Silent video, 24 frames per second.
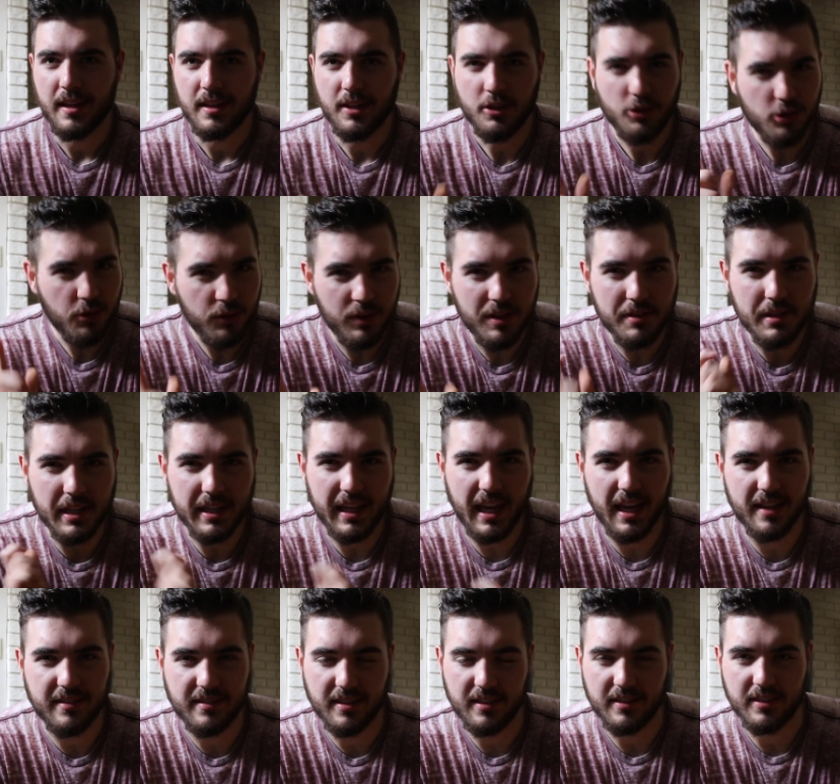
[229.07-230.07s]
The truth is, I
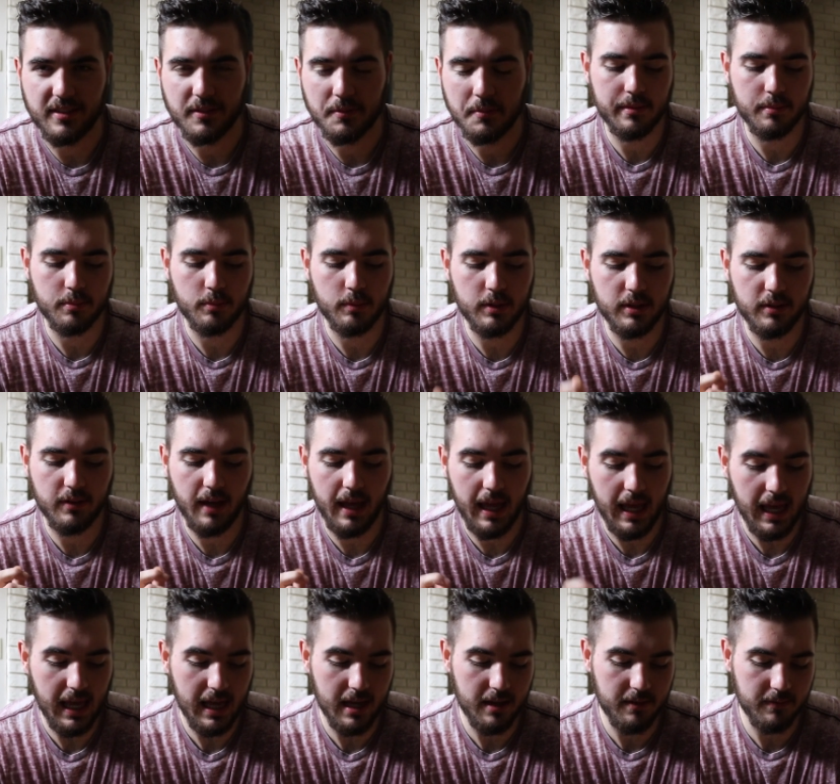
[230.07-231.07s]
can't tell you. When you
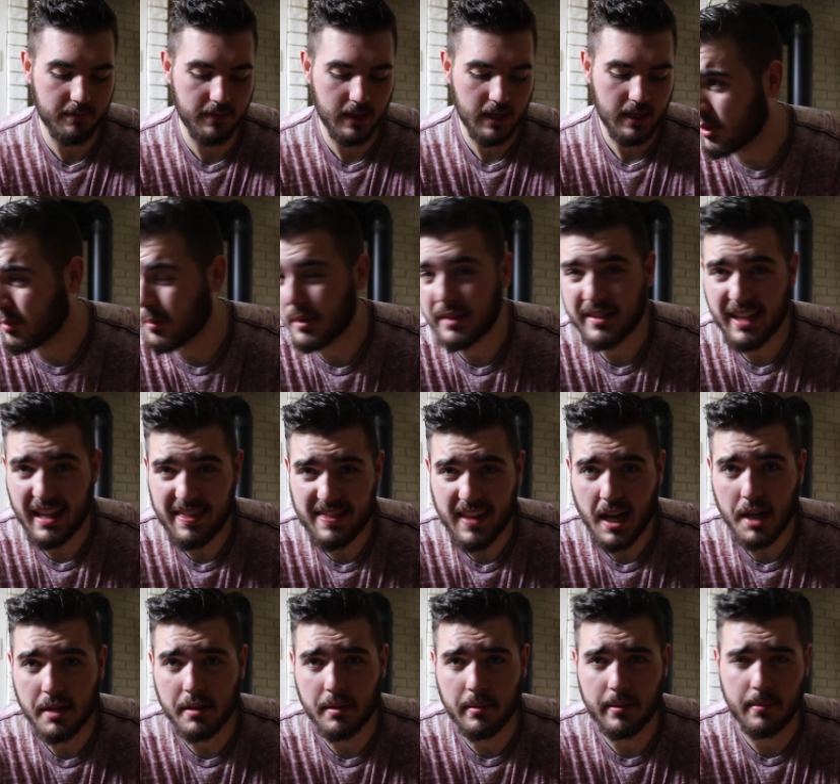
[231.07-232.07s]
have almost
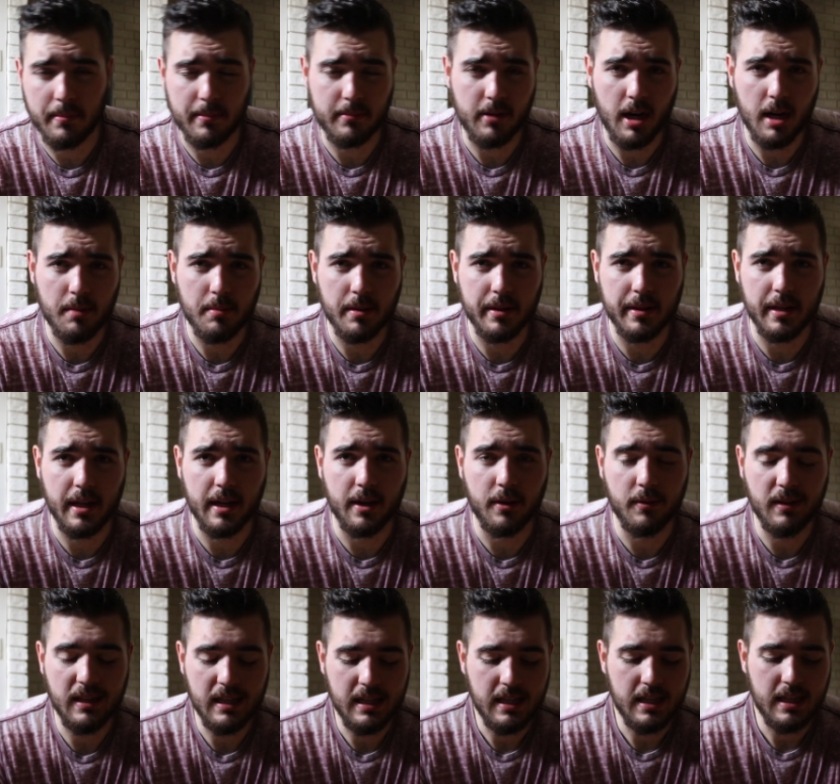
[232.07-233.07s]
10,000 subscribers
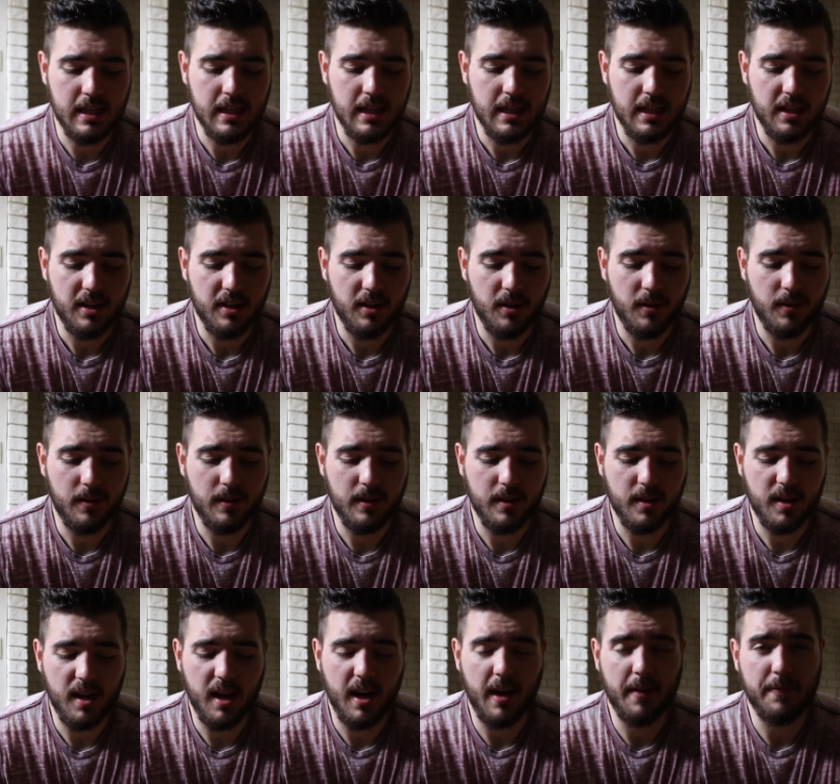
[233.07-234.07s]
now,
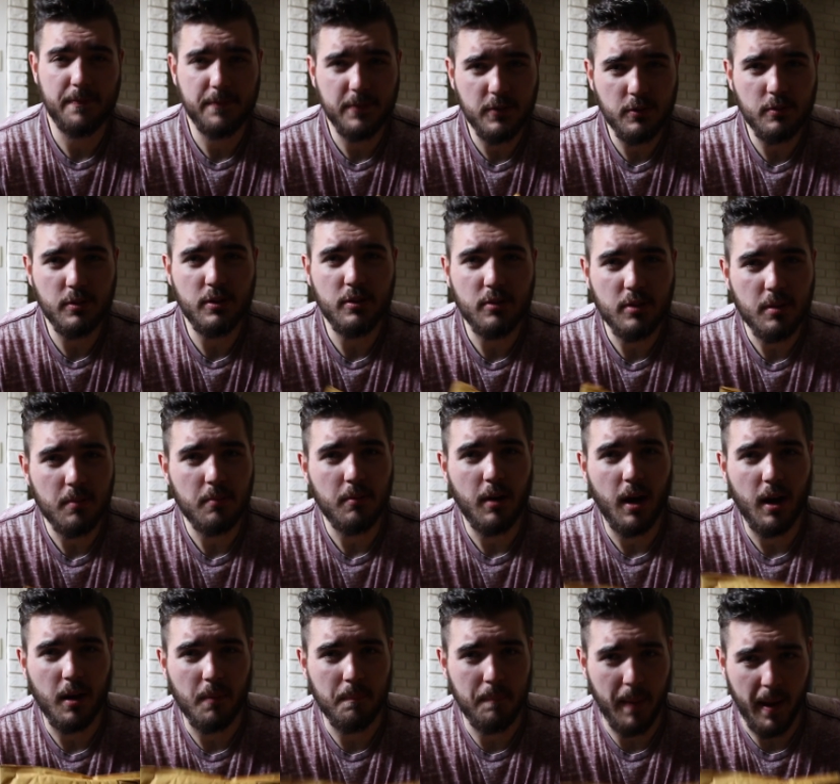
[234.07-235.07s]
a few of you
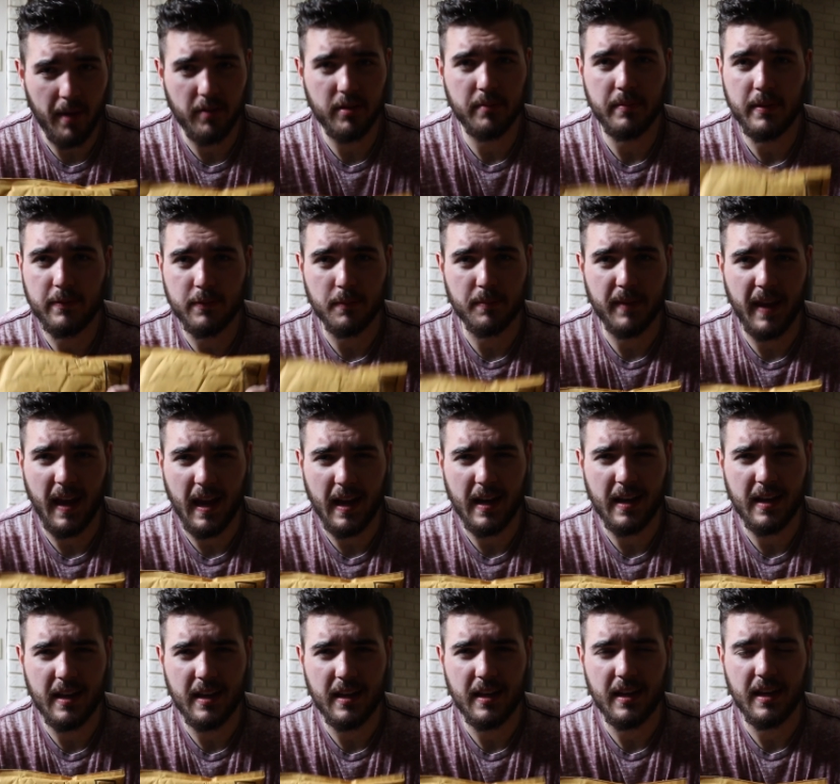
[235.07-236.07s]
are bound to be from
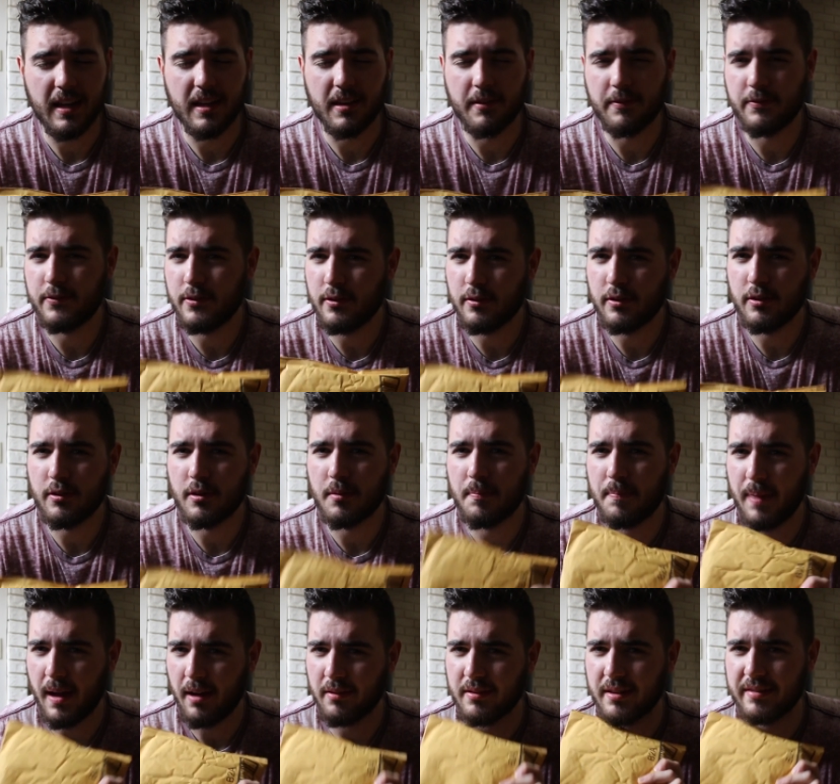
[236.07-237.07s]
Canada, and a few of you are
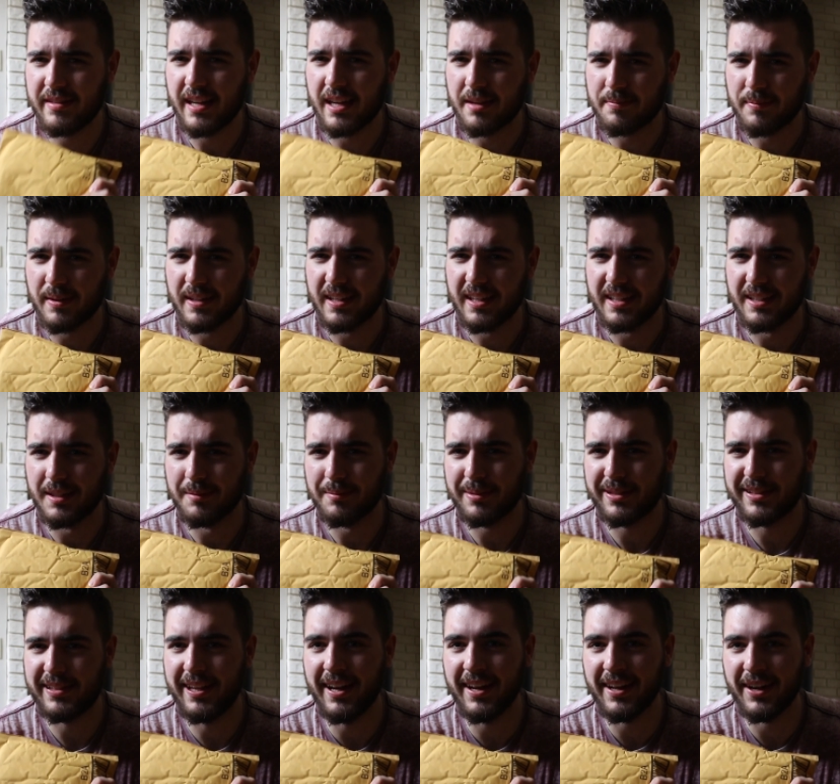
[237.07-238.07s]
bound to take my items,
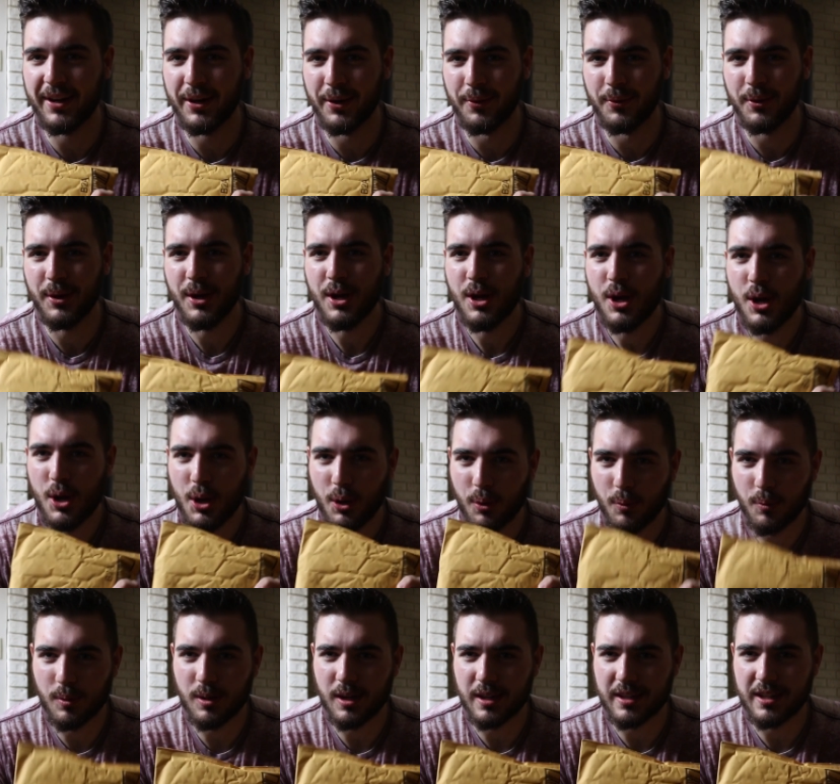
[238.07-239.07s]
so
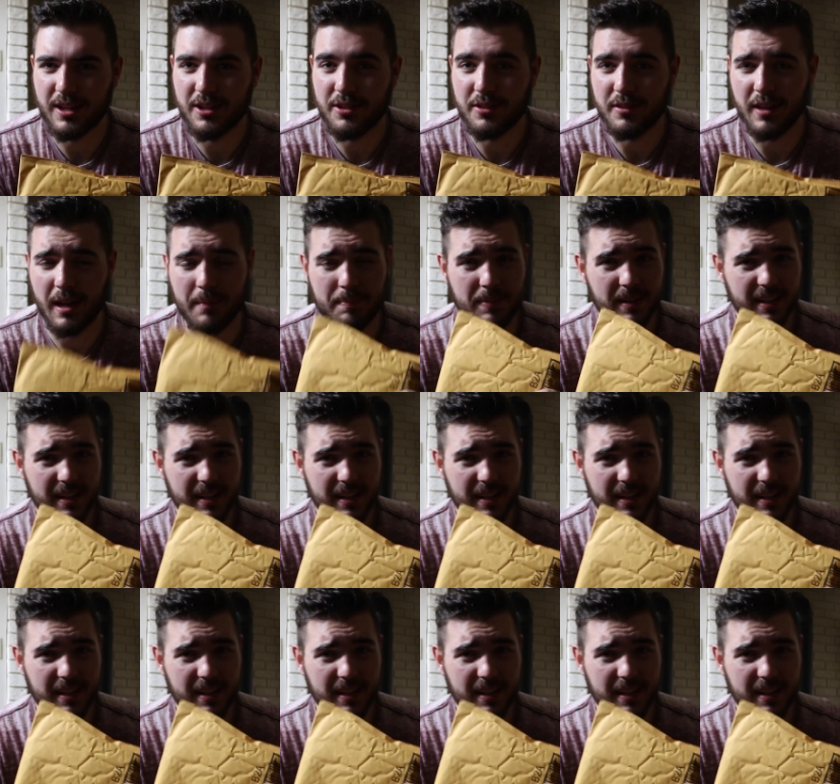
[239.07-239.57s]
we're not gonna do that.